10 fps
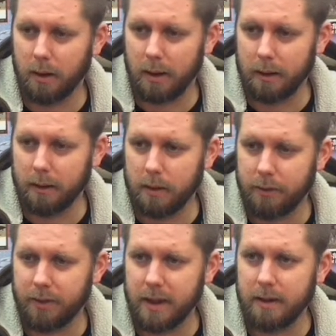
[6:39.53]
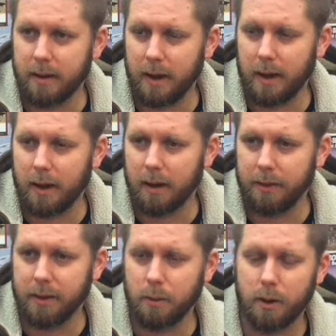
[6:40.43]
I think
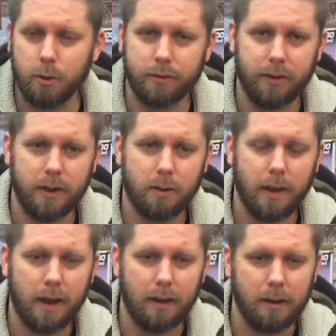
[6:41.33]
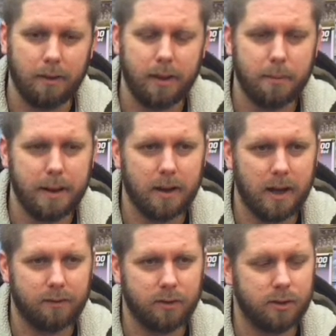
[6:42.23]
I want to do a video on that. I think I'll make
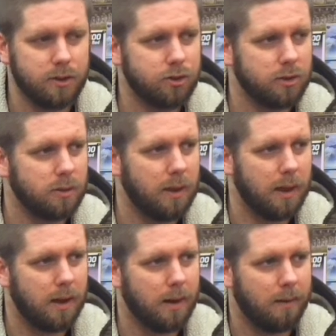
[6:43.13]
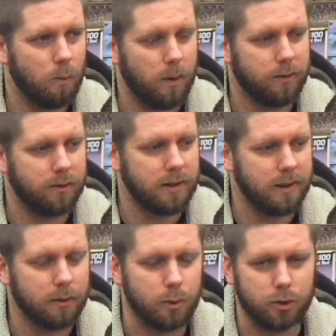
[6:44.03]
kind of a traditional once a
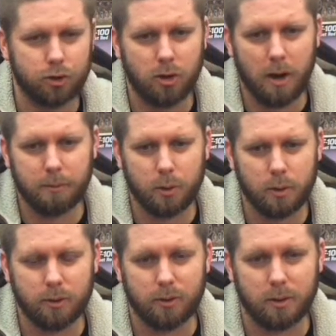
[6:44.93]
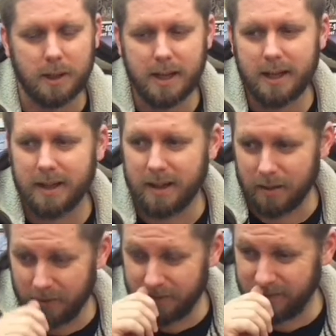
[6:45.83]
year do a shop tour. So, you
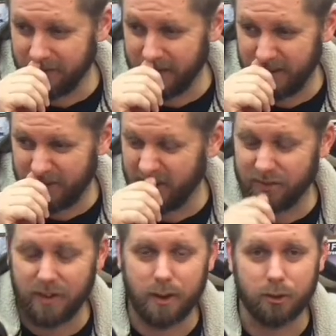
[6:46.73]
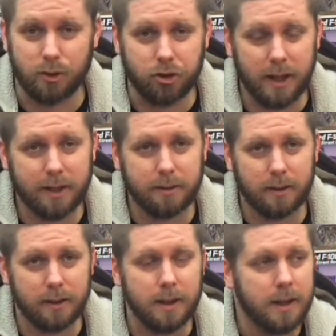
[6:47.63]
know, one of the first videos in
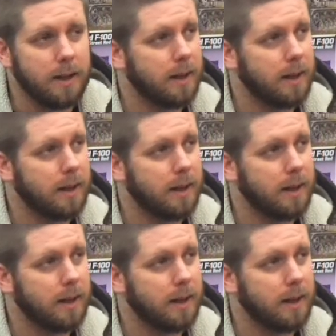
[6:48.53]
January,